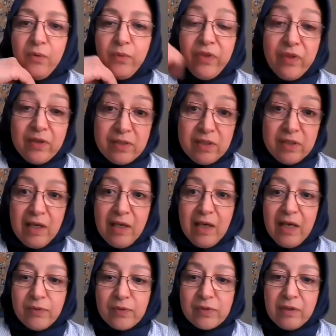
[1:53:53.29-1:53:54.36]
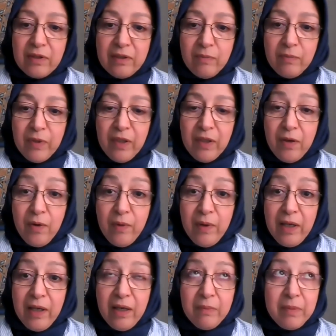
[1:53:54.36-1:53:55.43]
with the City Council and the
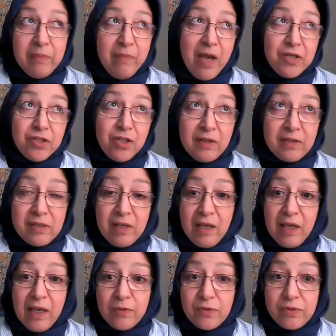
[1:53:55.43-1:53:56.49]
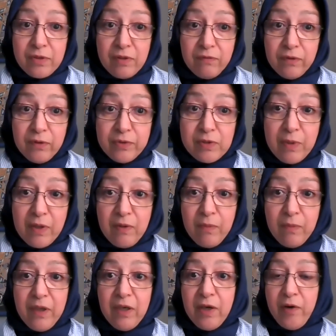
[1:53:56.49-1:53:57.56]
POA, I'm imagining the City Council is influenced by
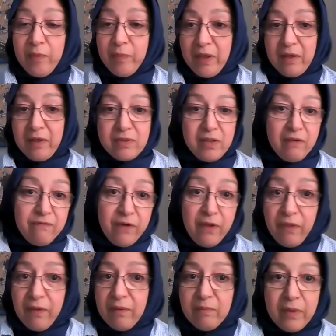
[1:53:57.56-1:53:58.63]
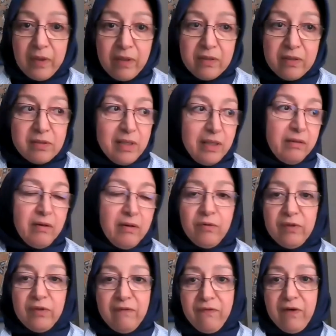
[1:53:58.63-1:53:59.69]
the POA because they fund them, because, I don't
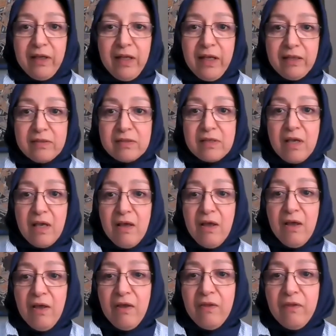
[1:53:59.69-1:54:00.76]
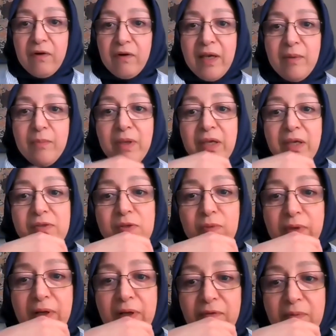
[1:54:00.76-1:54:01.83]
know, they finance their campaigns or
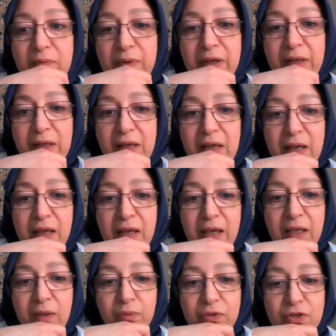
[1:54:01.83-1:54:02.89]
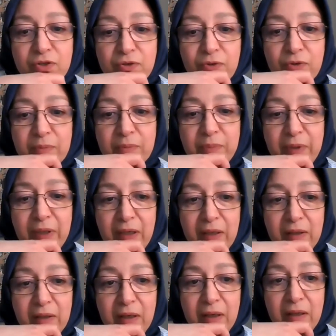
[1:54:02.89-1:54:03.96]
whatever, but it would sure
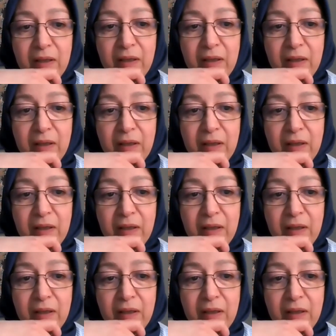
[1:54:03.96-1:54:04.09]
be